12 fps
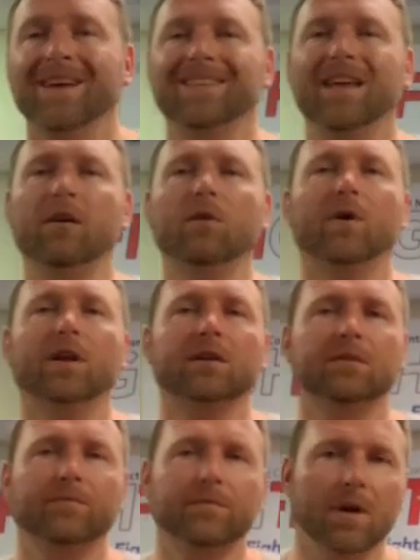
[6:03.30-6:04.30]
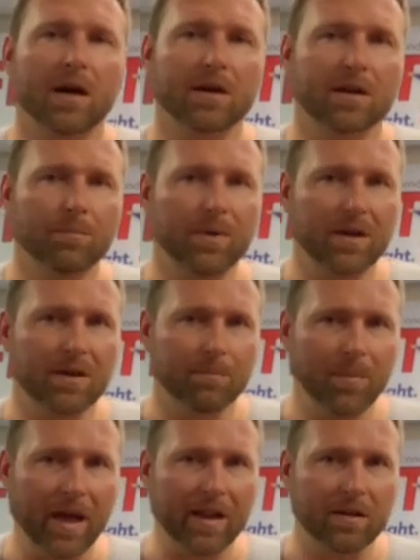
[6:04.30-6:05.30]
Now I want to compete
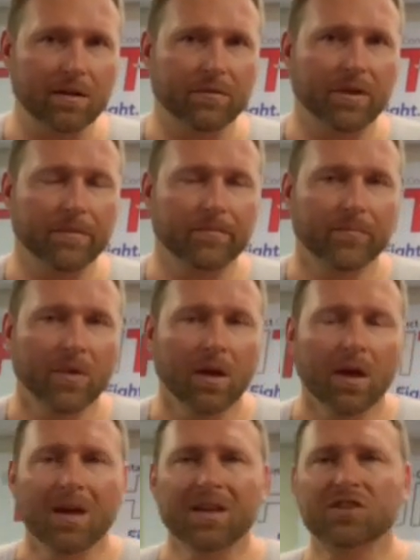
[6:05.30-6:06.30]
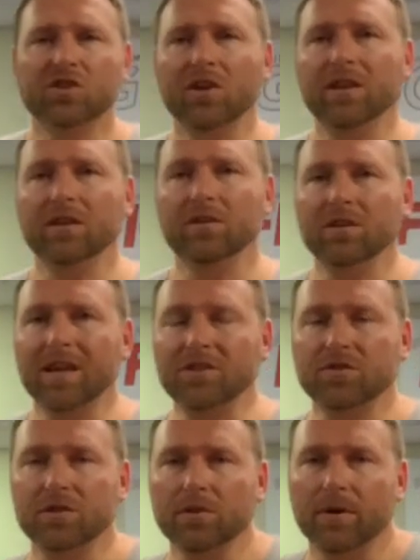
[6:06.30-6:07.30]
competitively. So you get
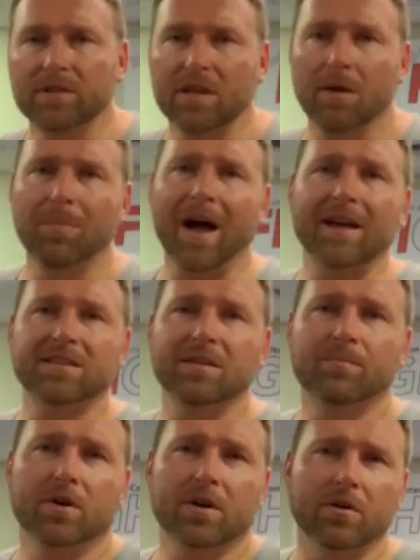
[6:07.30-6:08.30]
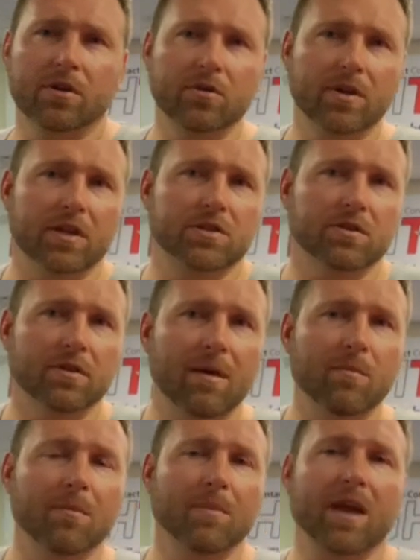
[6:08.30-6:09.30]
your USA Boxing book, or you get your
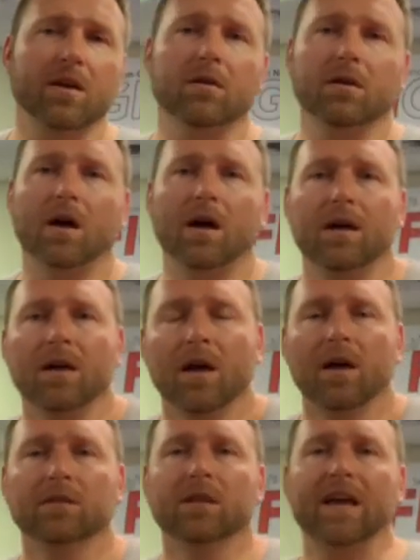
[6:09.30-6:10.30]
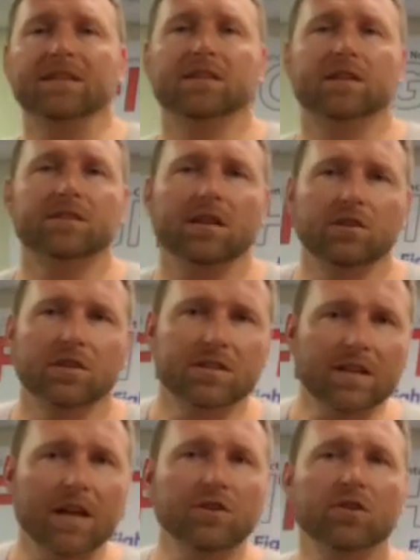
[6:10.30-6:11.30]
MMA license, and you
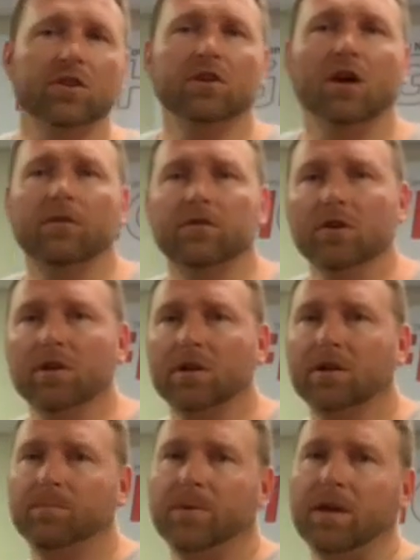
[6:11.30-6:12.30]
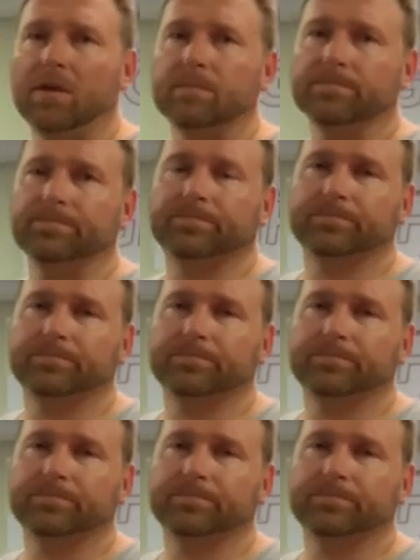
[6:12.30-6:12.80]
decide you're going to go and you're going to compete.